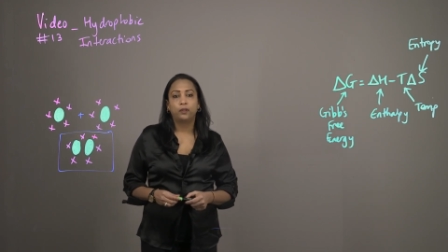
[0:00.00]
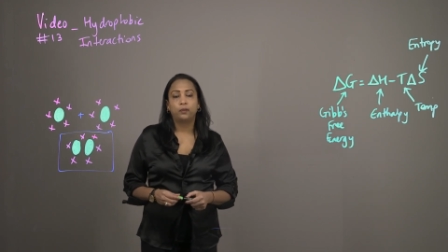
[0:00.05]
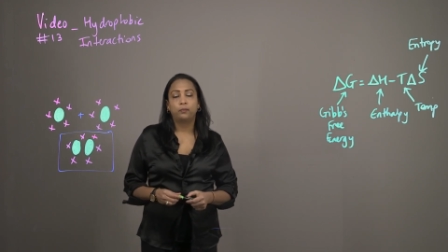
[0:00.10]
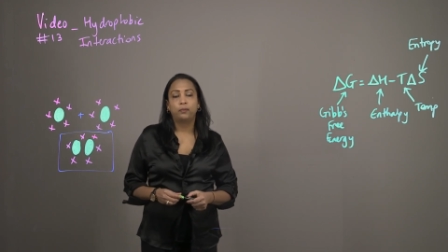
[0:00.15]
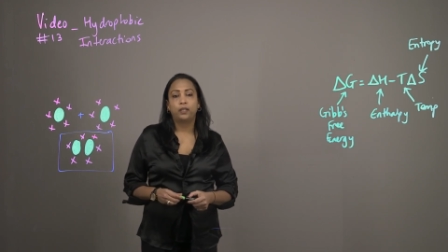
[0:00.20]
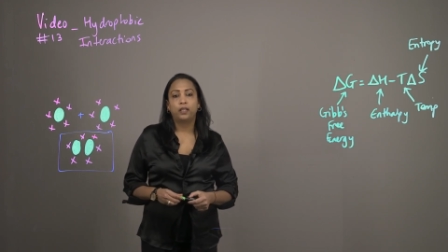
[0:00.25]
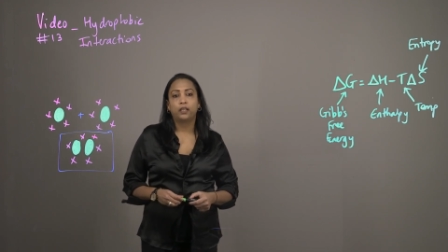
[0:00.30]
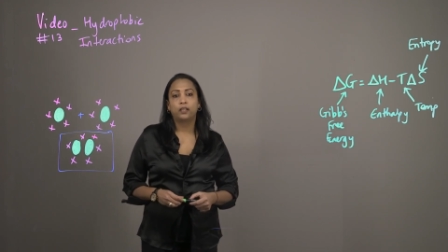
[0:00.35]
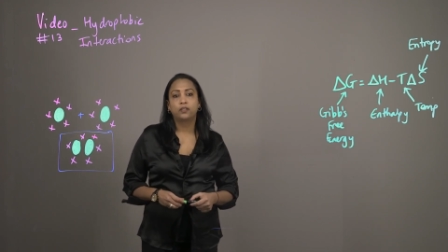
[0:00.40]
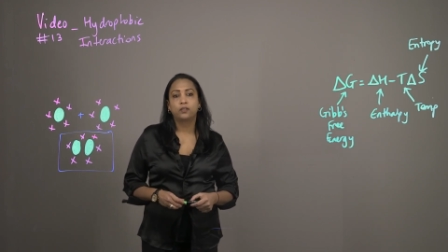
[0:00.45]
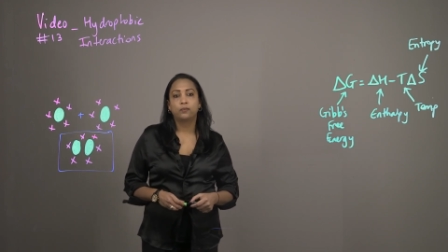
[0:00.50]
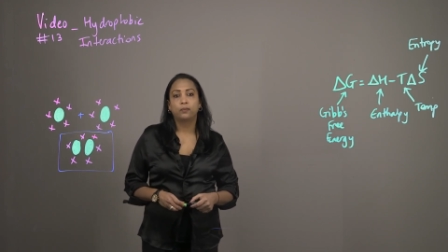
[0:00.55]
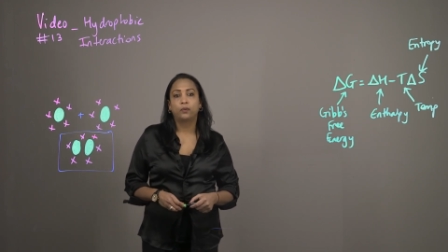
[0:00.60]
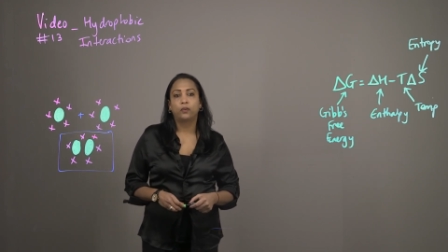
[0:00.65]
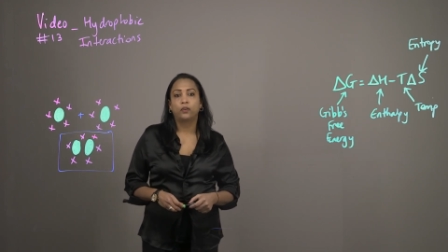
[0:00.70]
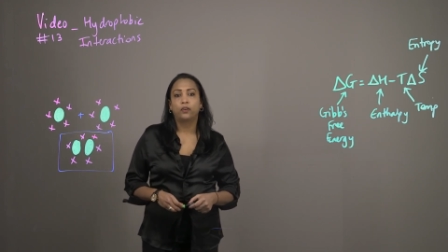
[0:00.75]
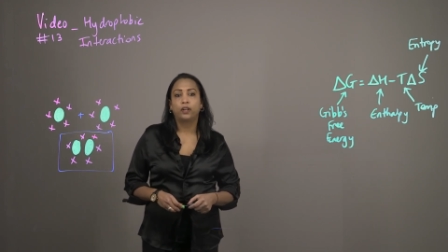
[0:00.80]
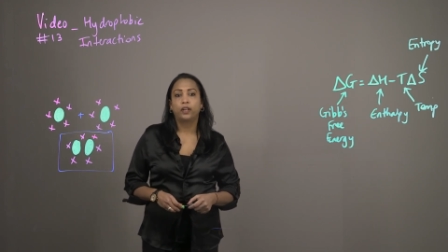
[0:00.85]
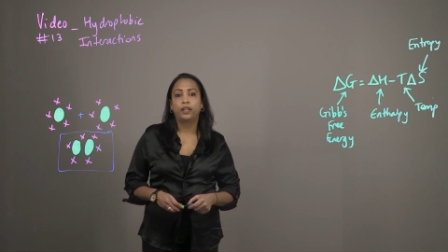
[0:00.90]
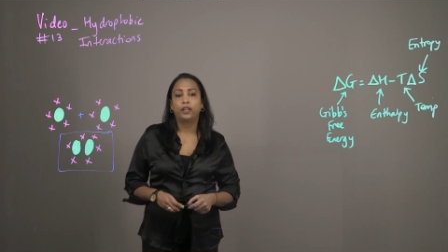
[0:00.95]
to be
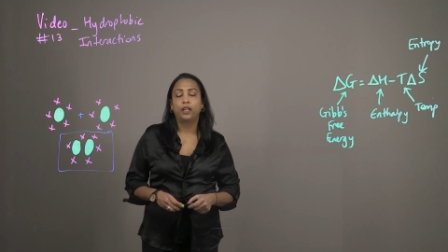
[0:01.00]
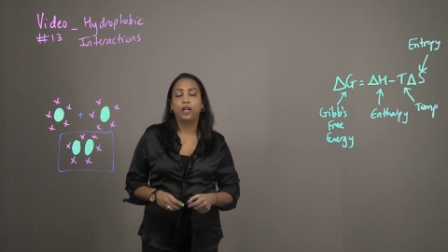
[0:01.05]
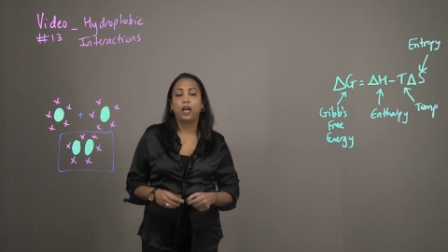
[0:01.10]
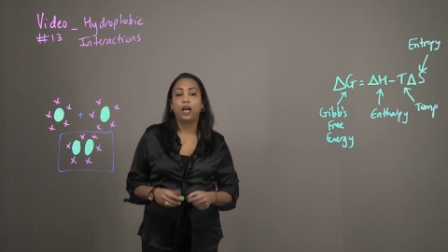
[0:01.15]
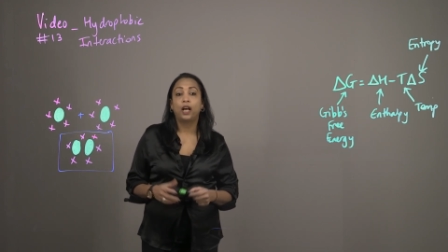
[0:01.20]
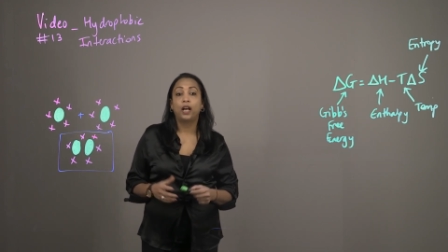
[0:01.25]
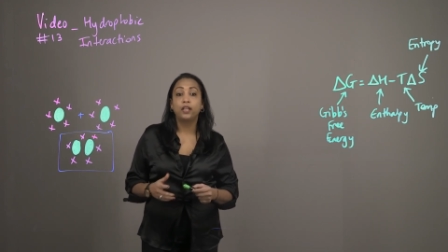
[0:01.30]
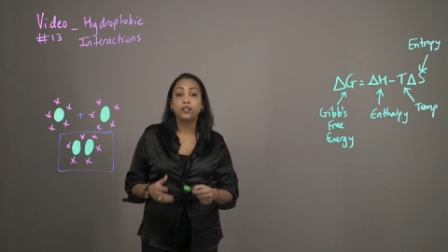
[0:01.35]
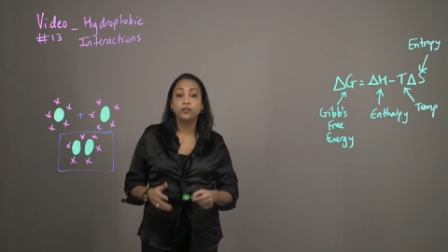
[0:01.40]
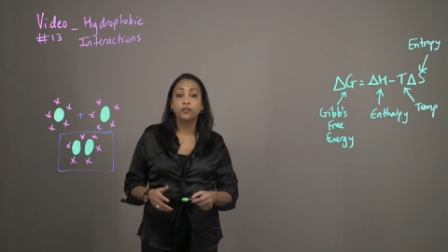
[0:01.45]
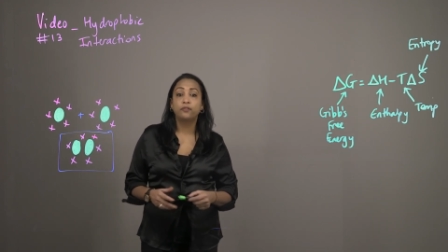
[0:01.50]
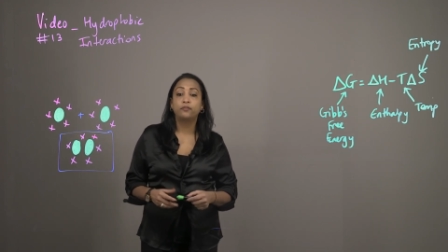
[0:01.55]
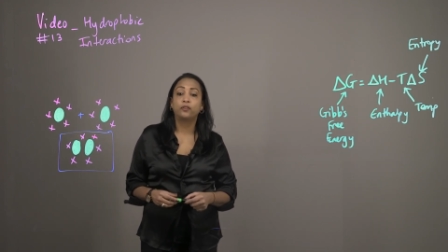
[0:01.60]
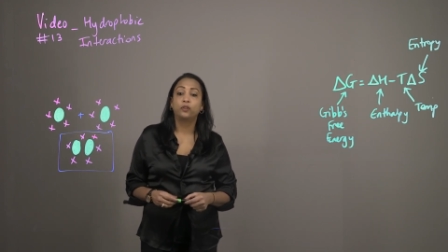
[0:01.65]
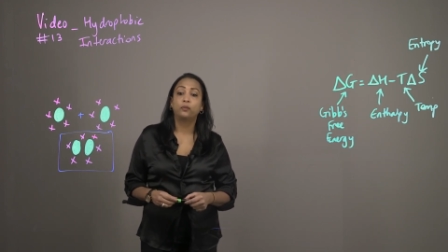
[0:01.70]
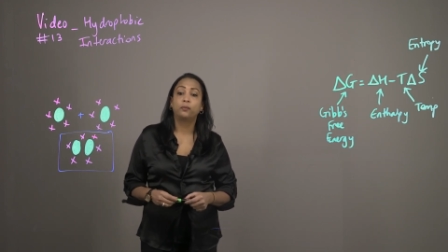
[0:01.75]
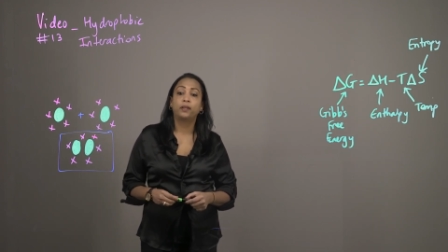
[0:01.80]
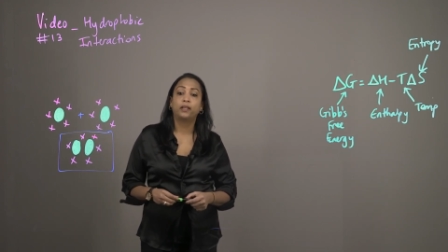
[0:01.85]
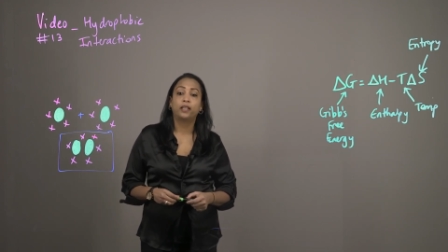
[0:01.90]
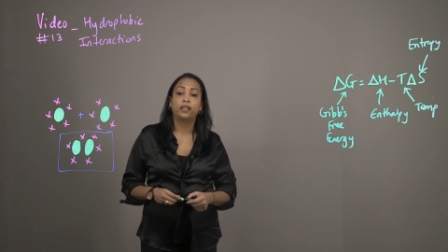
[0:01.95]
exploring
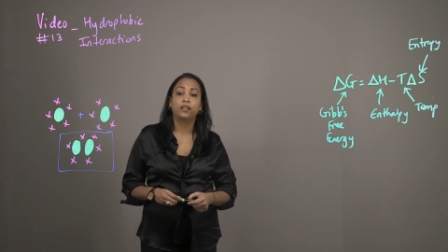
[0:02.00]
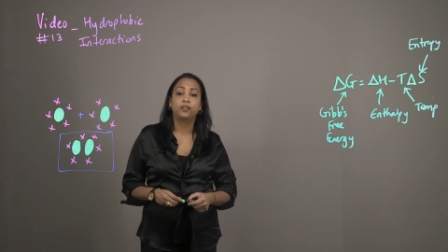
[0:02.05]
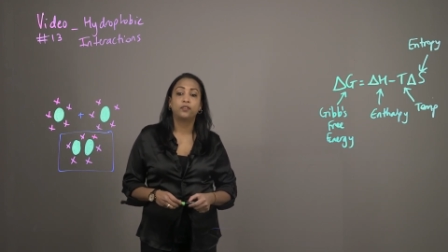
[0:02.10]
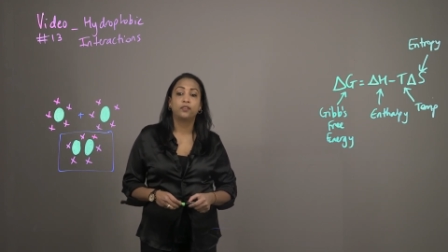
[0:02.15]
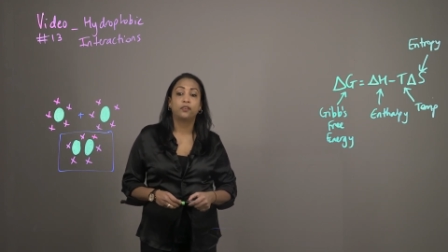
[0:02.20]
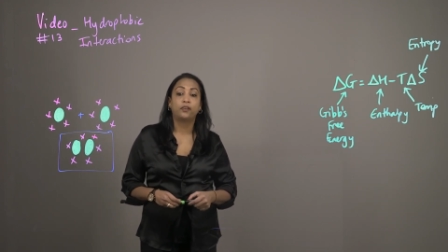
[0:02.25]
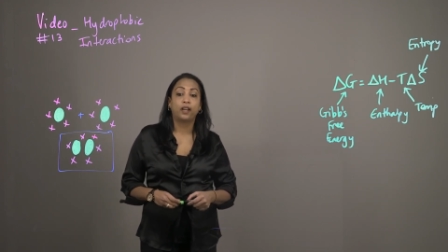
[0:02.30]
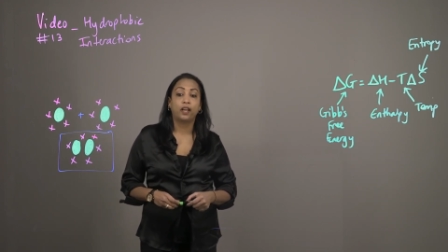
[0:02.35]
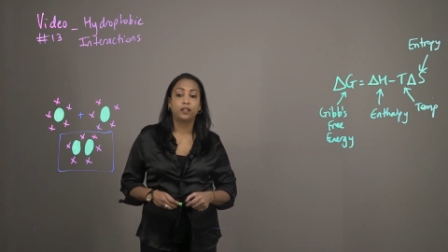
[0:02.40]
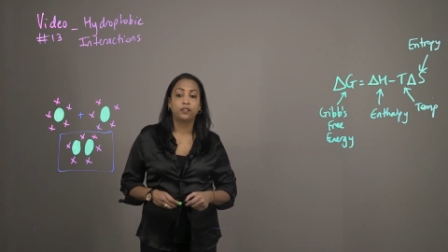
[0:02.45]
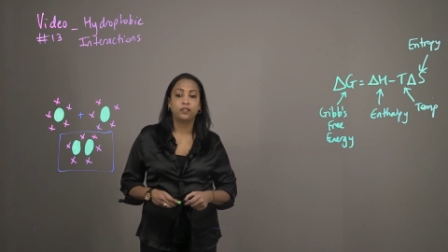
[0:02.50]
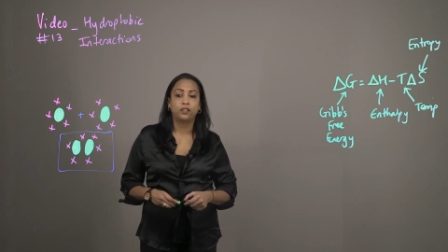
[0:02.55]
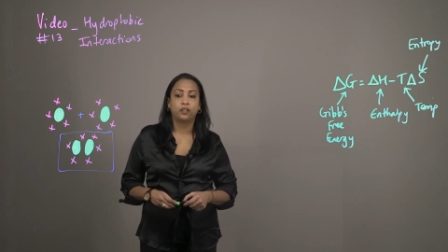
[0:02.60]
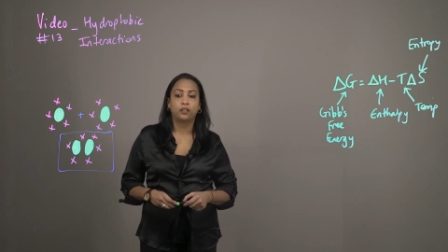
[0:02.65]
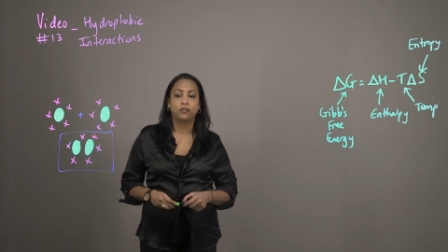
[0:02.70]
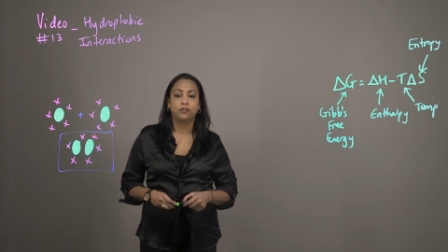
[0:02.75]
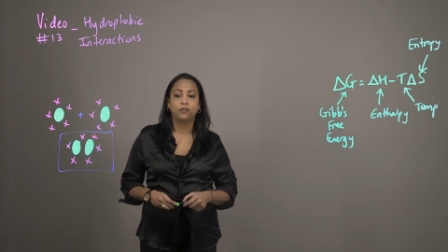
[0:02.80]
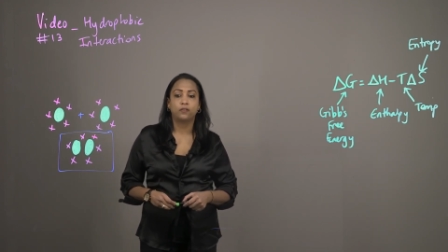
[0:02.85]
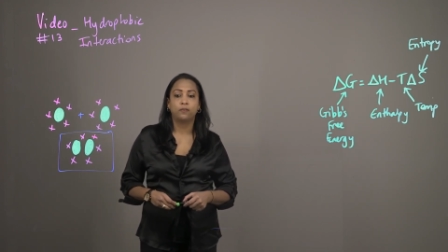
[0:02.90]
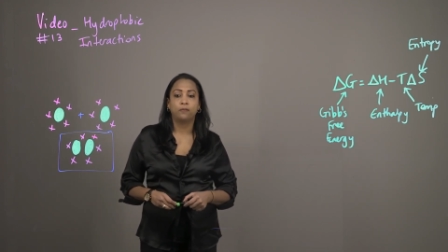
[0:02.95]
hydrophobic
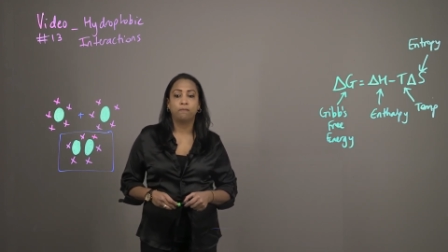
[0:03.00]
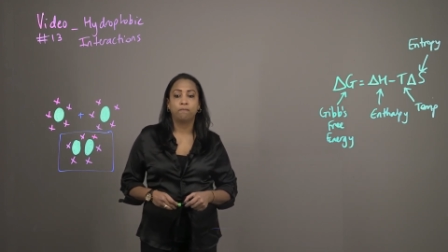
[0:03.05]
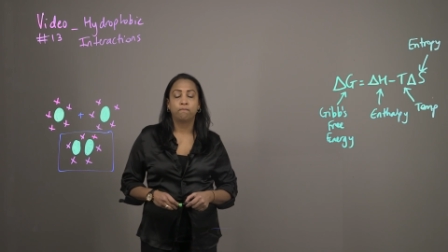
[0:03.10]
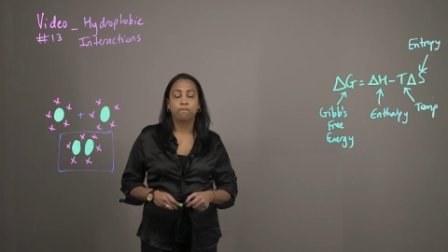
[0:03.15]
interactions.